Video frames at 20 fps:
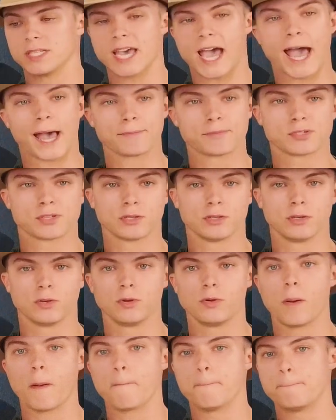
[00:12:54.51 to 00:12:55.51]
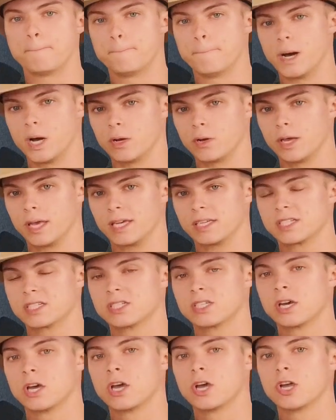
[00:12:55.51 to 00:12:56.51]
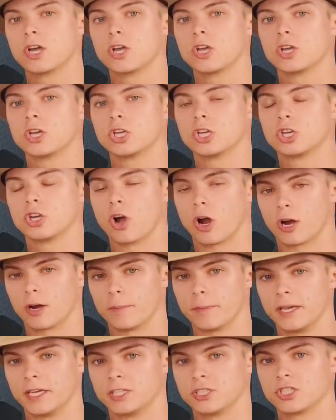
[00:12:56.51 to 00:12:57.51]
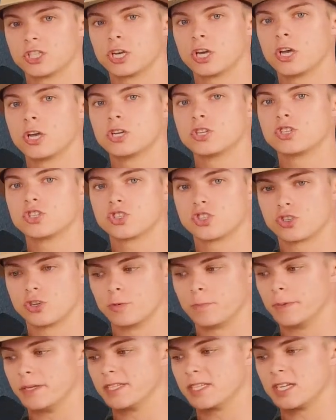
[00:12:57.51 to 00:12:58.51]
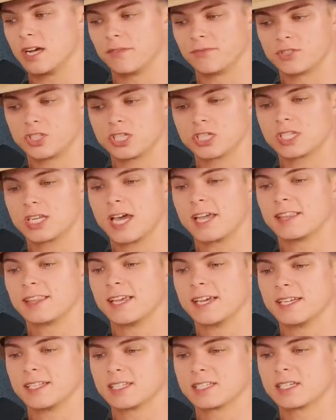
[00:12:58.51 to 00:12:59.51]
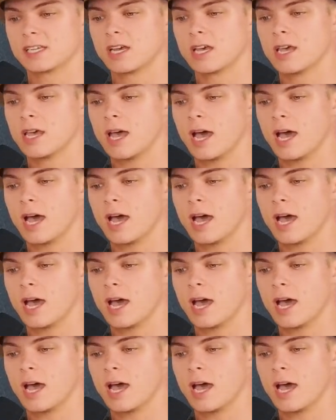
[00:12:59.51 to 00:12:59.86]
was absolute bogus, garbage, stupid stuff, just like this.